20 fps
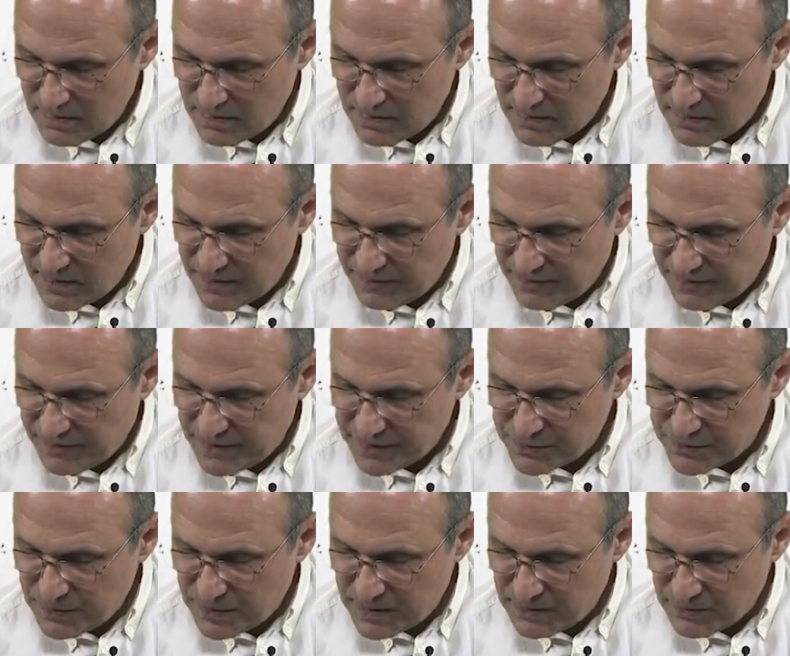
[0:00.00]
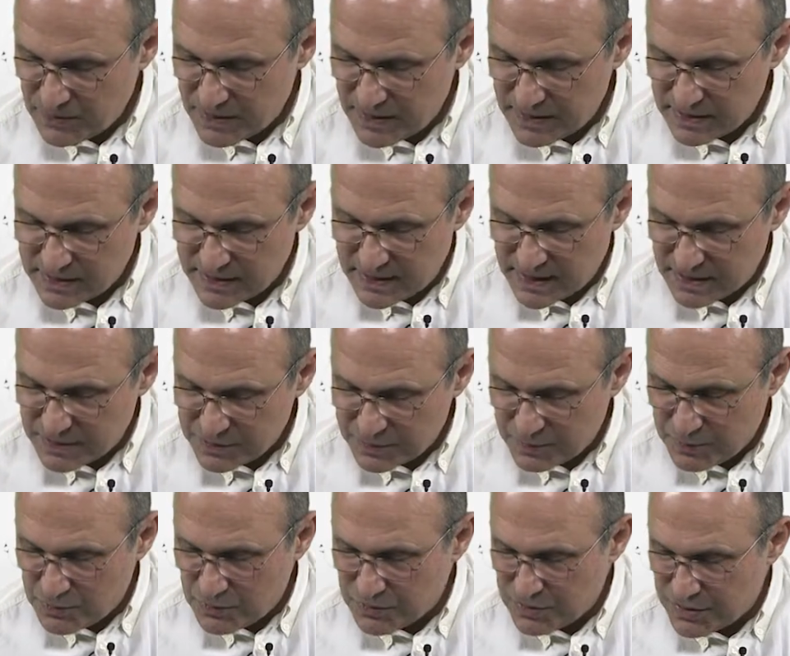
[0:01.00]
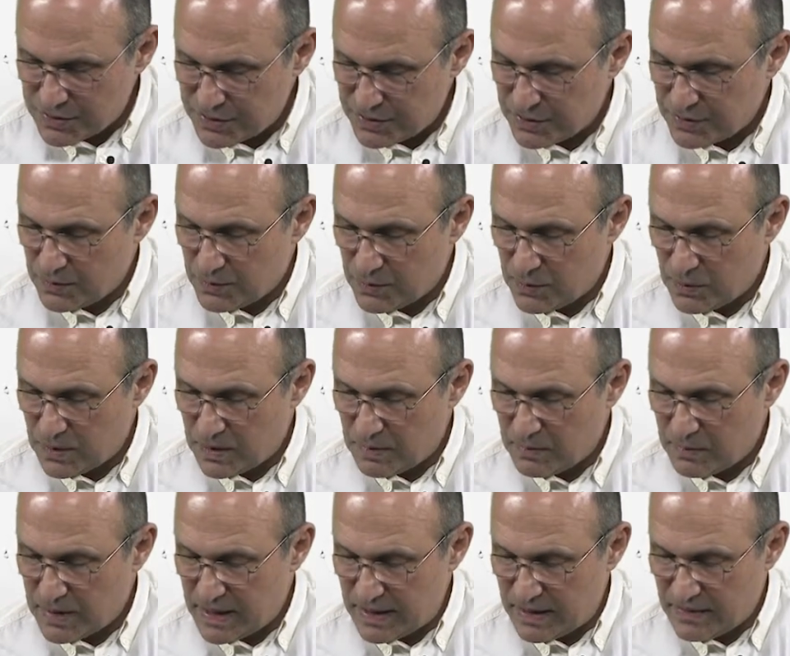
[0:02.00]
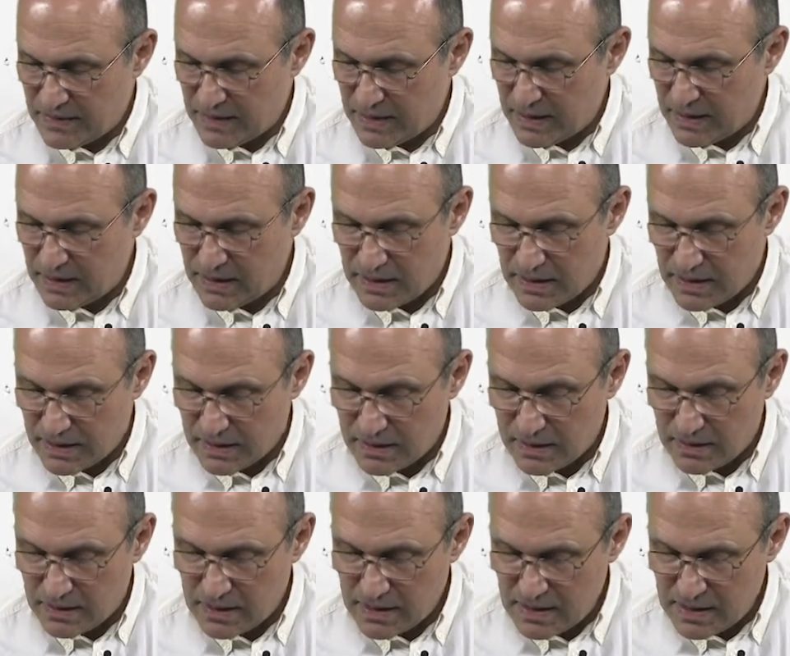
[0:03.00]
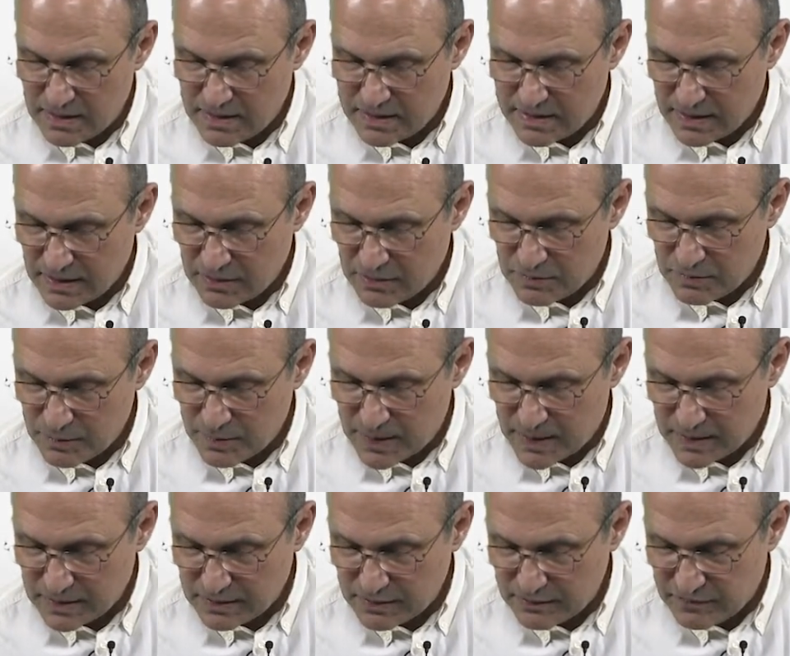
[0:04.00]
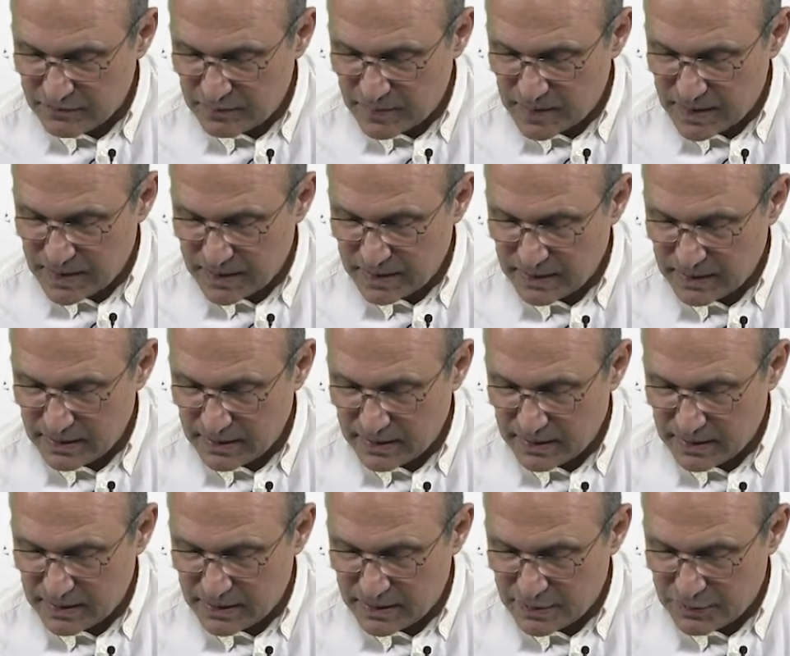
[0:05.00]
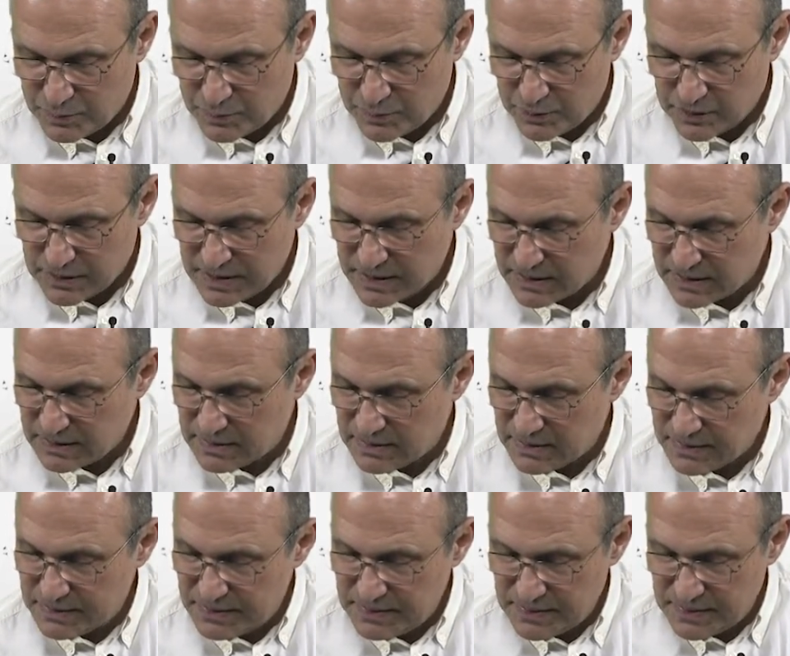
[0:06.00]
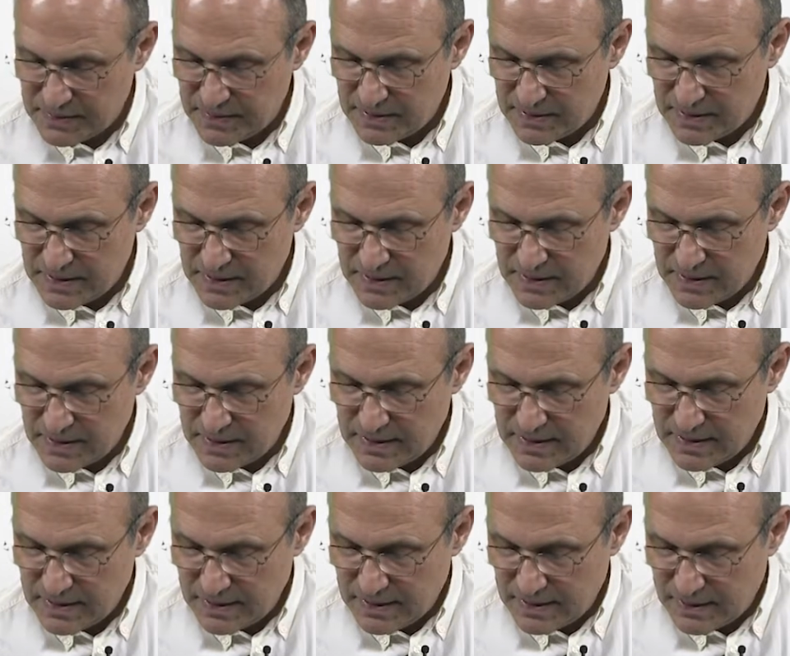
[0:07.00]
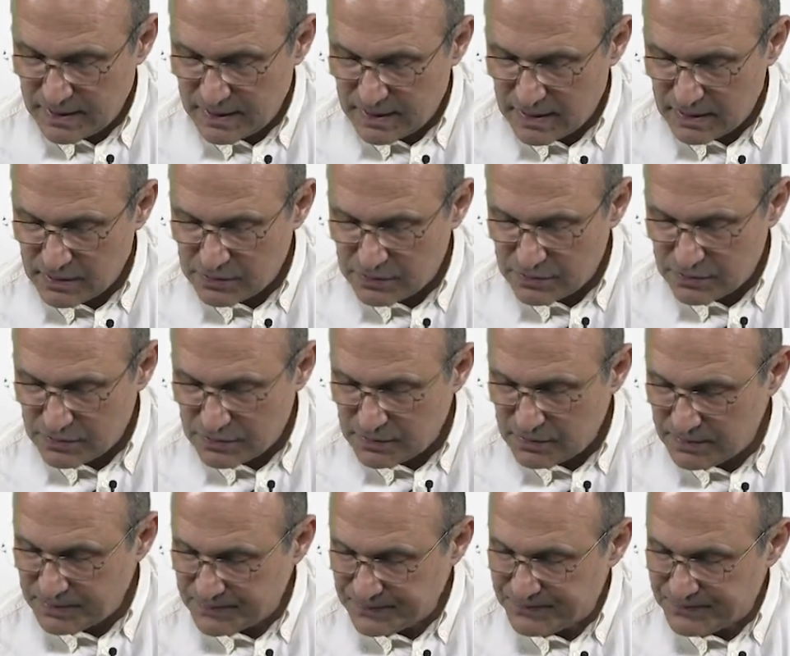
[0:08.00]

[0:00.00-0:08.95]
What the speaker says: the first one with the transpose will be the second part of my inner product in L2,